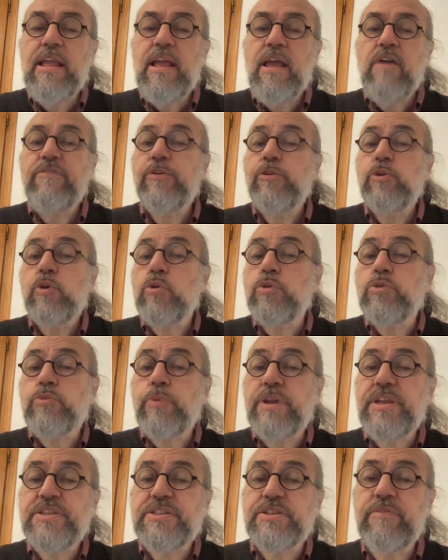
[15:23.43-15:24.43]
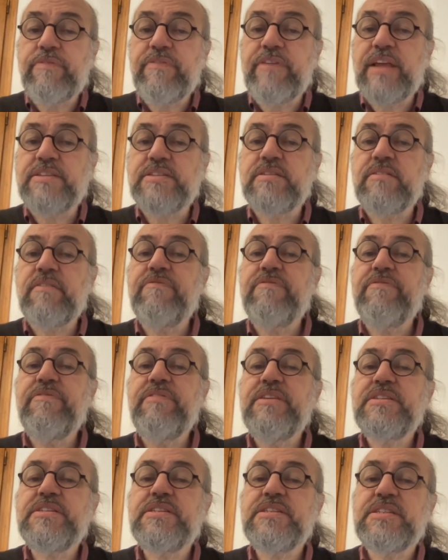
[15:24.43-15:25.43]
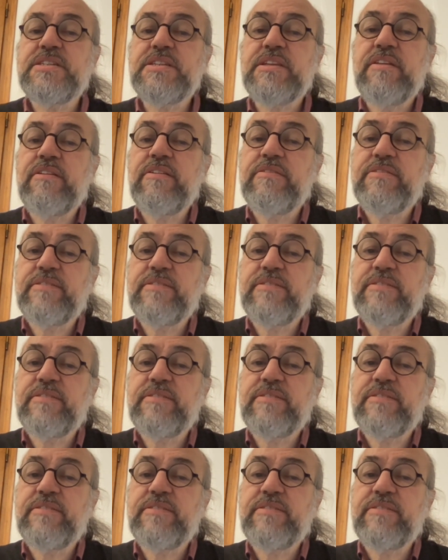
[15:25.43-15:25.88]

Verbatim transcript: for the good reason that this uh,